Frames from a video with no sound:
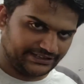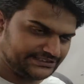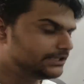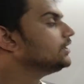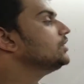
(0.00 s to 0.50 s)
right?
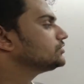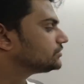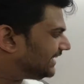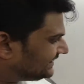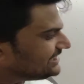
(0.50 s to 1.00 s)
So
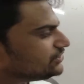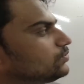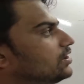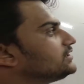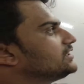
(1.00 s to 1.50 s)
that is
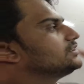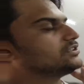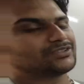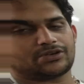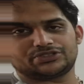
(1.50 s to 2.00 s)
what
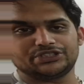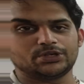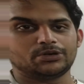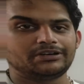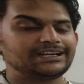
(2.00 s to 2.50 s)
crossing
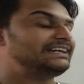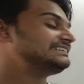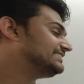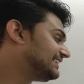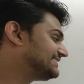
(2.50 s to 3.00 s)
over
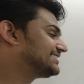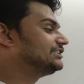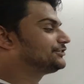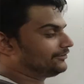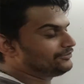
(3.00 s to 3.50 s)
and the
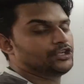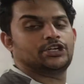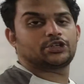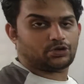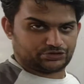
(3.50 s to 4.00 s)
result of
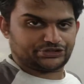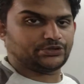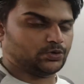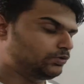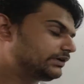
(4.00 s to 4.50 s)

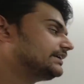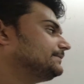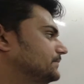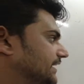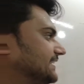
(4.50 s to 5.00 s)
crossing over
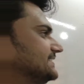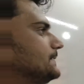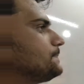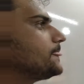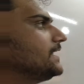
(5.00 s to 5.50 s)
is.
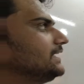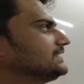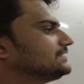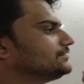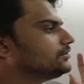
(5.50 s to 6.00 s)

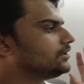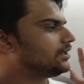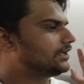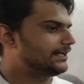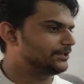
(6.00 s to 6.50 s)
So
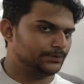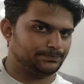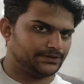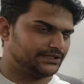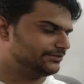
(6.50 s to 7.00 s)
I
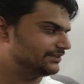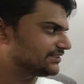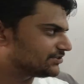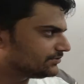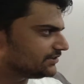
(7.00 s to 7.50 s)
hope you
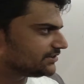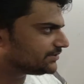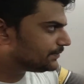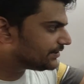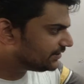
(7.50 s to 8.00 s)
understood this
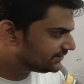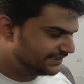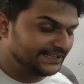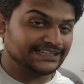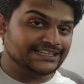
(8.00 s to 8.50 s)
particular
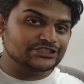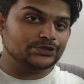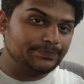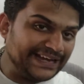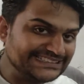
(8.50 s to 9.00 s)
thing. So
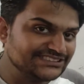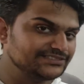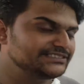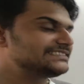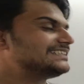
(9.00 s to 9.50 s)
based
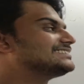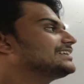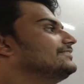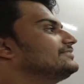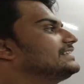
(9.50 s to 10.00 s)
on this
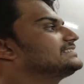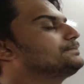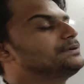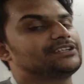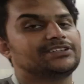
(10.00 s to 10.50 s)
itself, there is a
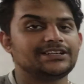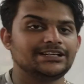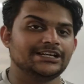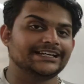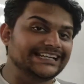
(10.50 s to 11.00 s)
particular
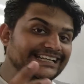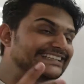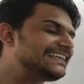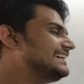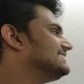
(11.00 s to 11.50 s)

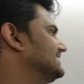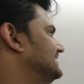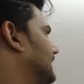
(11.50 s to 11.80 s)
linkage is